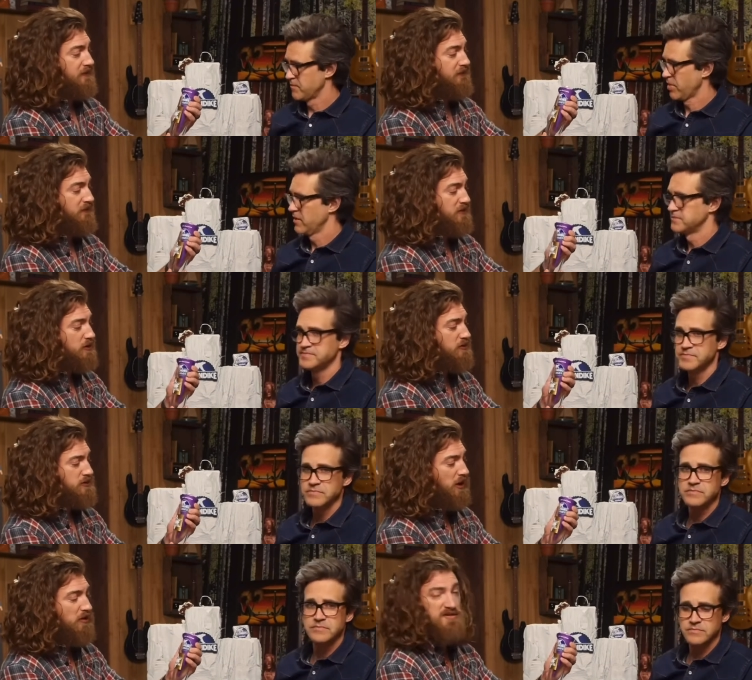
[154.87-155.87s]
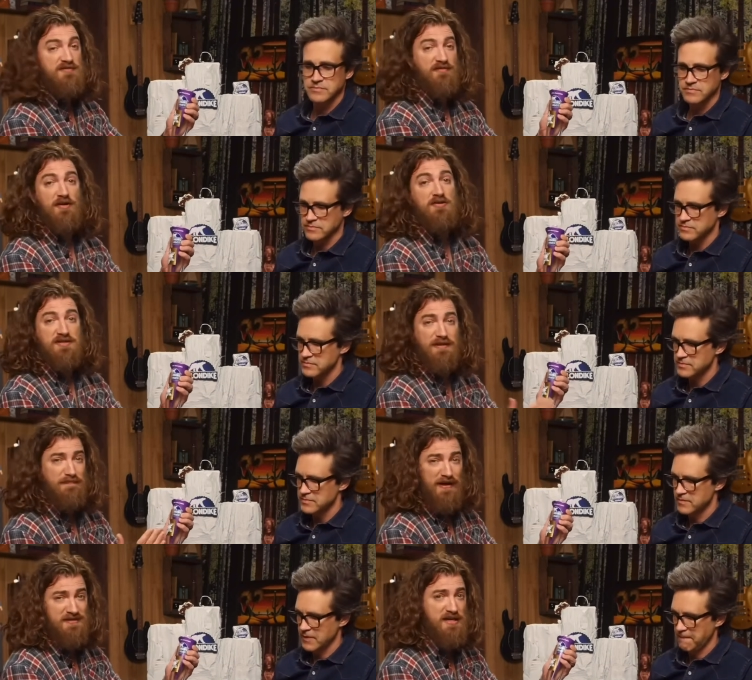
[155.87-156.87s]
Speaker 1: the official chosen frozen, the
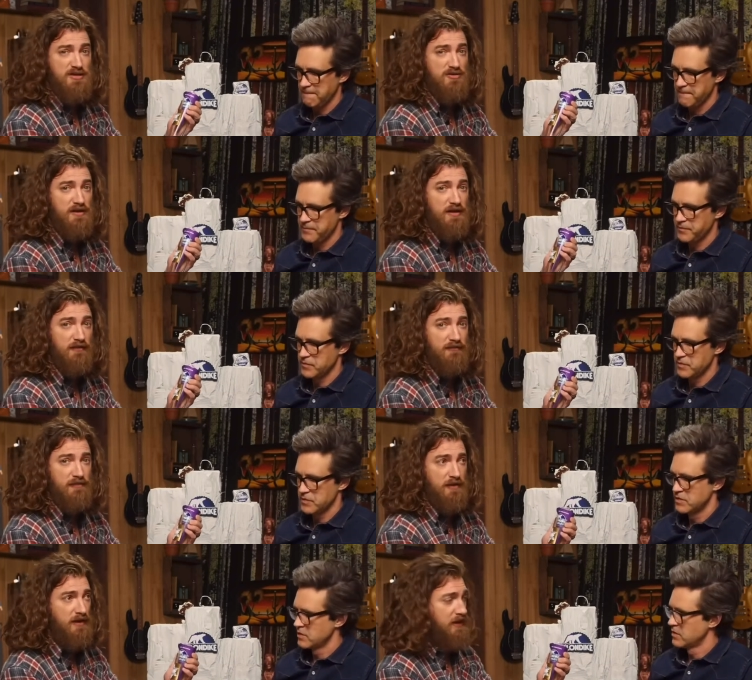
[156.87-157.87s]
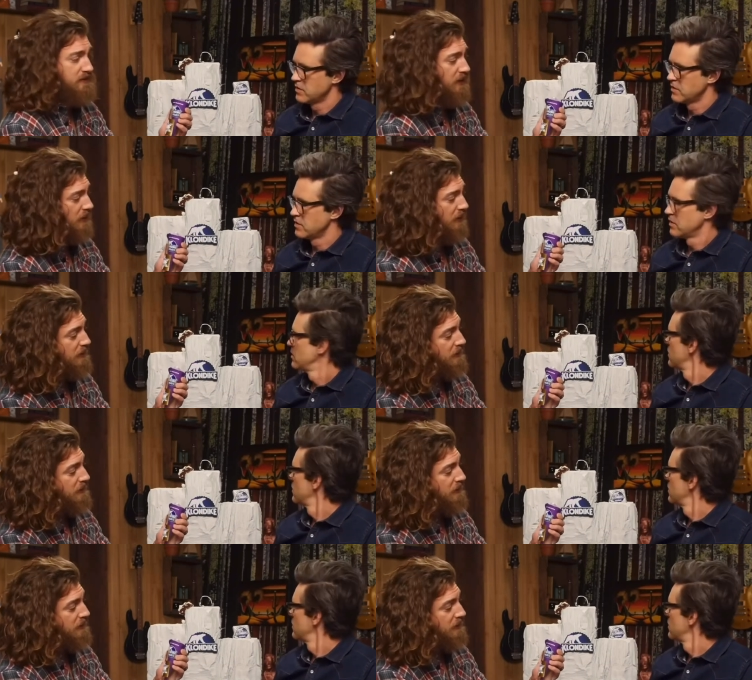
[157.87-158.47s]
best thing you can get from Klondike